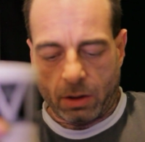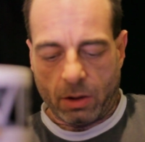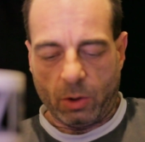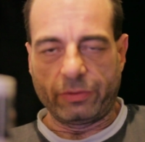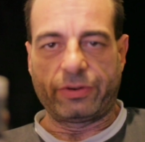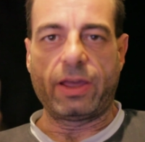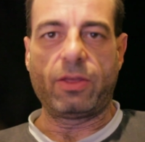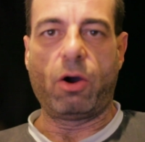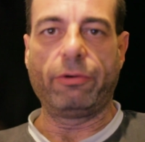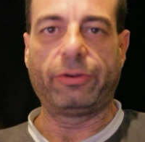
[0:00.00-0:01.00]
wants to hear the
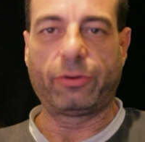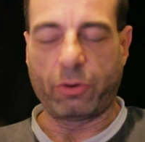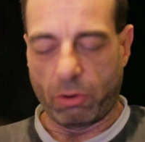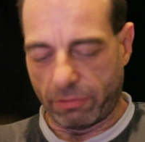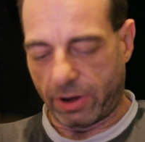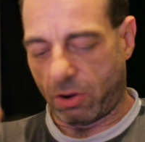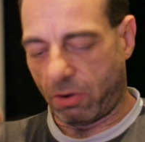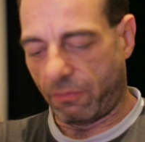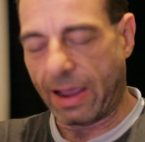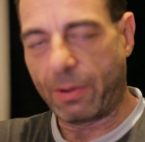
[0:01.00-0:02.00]
whole story
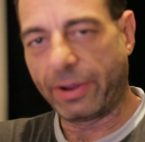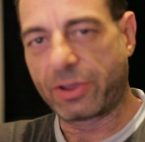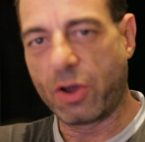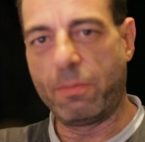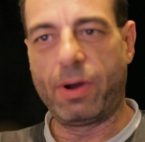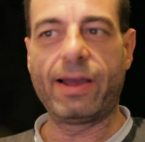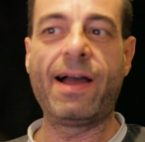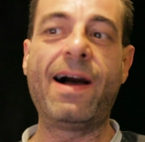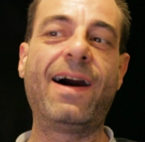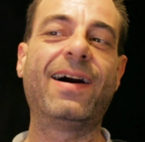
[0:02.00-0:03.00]
of how I cut my
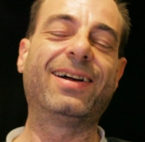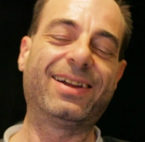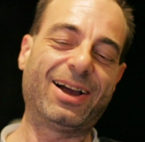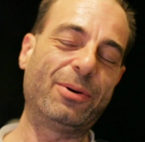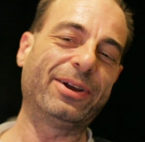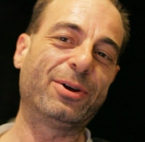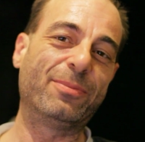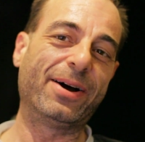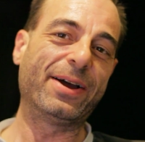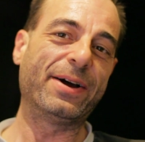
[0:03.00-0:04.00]

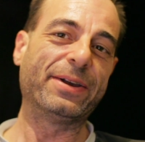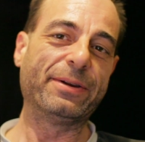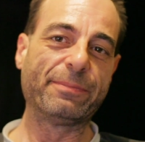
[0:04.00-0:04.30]
eye.